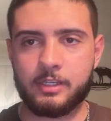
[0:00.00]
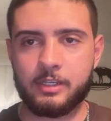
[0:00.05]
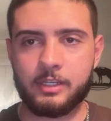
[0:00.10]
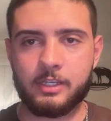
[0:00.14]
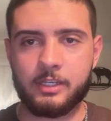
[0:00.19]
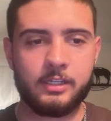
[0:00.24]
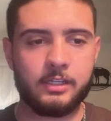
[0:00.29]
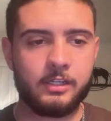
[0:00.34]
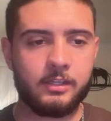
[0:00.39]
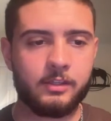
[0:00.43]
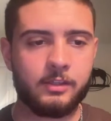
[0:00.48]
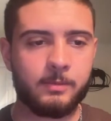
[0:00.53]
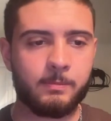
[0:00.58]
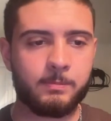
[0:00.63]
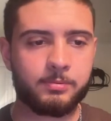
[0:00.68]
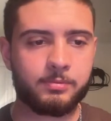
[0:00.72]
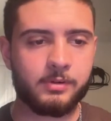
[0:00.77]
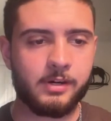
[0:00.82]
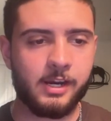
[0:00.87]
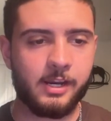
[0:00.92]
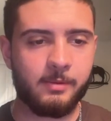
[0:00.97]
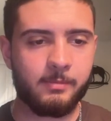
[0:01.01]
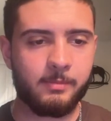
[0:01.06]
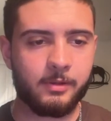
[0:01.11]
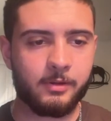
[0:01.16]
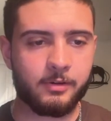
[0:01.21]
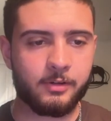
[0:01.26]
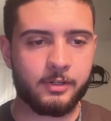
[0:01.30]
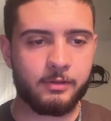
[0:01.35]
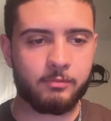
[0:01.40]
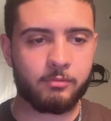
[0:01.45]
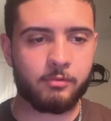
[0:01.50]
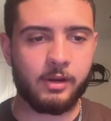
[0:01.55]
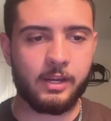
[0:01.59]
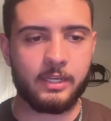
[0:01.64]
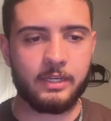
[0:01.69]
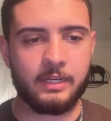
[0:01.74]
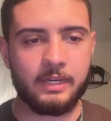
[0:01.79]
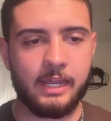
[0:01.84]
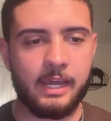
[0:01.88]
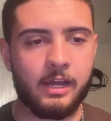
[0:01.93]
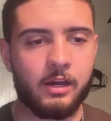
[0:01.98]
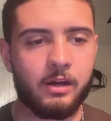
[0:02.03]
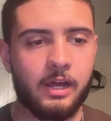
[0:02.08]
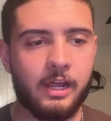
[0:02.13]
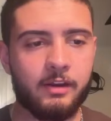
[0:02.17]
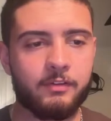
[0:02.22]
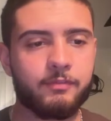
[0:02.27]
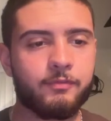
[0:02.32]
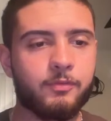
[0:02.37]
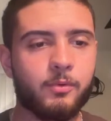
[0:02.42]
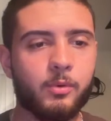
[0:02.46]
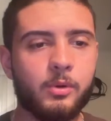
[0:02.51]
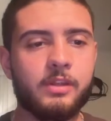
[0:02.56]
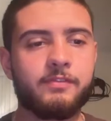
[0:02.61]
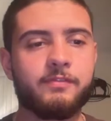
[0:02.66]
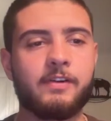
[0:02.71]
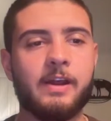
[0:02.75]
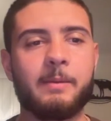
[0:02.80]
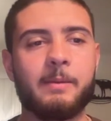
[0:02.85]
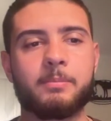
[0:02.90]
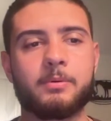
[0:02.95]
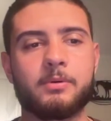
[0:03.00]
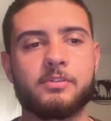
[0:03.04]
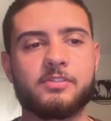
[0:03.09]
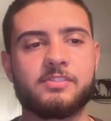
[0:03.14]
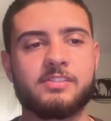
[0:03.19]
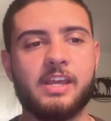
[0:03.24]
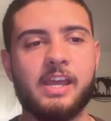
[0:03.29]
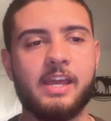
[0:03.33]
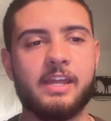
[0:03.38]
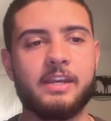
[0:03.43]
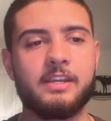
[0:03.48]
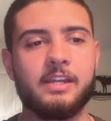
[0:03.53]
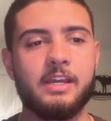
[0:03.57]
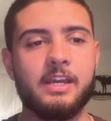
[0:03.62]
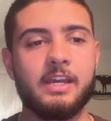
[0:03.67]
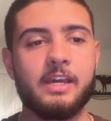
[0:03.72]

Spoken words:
in the primary right now at 45%,